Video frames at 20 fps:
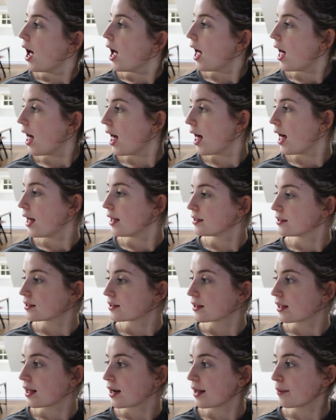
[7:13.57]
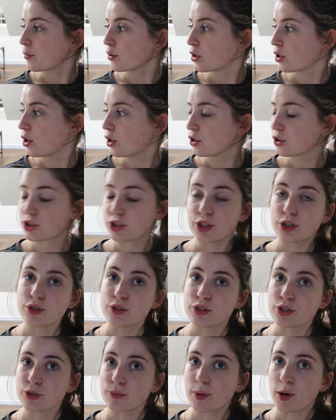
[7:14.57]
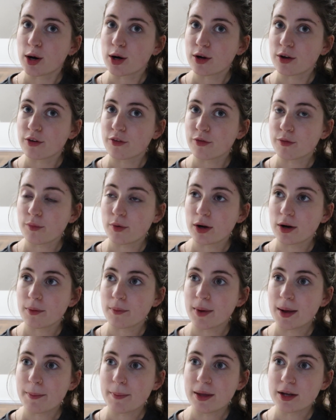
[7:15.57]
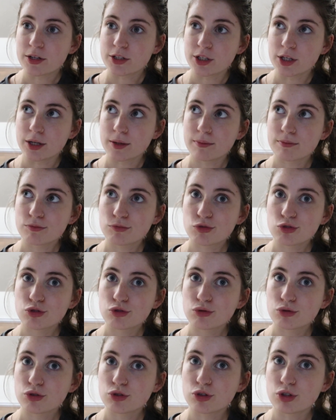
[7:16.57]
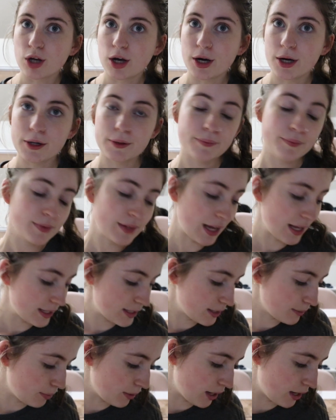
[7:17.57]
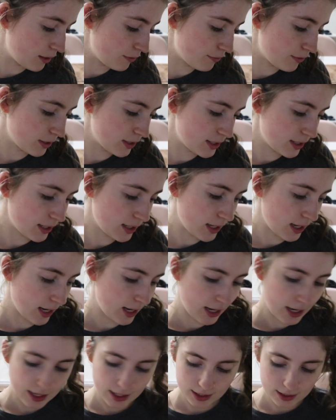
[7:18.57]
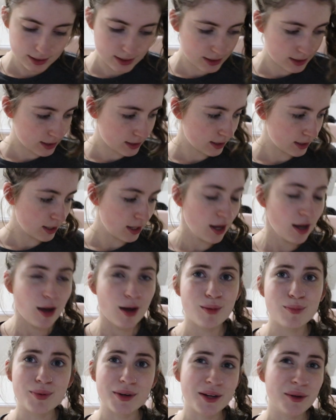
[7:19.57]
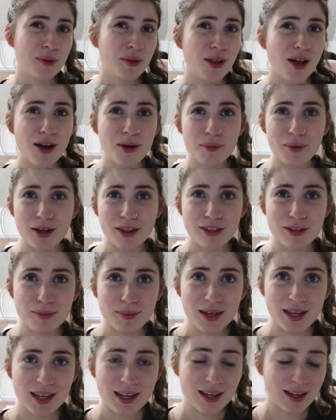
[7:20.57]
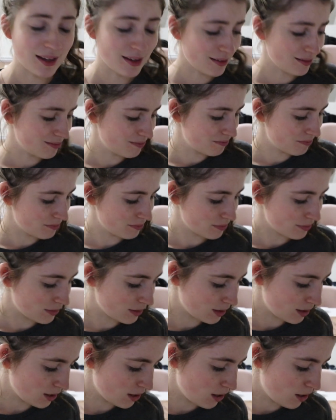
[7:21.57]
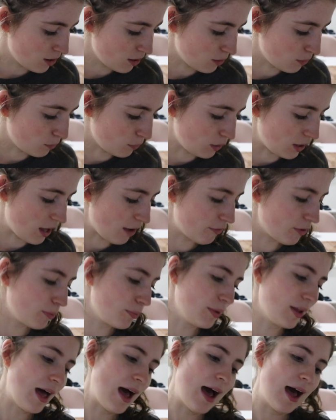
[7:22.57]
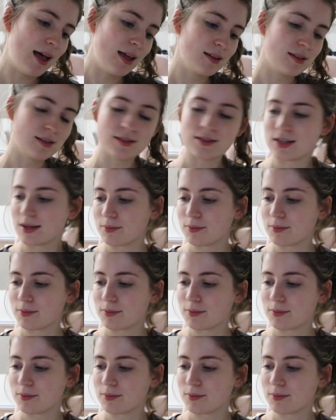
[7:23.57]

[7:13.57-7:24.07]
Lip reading: And then I'm gonna also do part of one of my midterms. So that's the plan for tonight. I'll bring you along with me. We'll have a blast.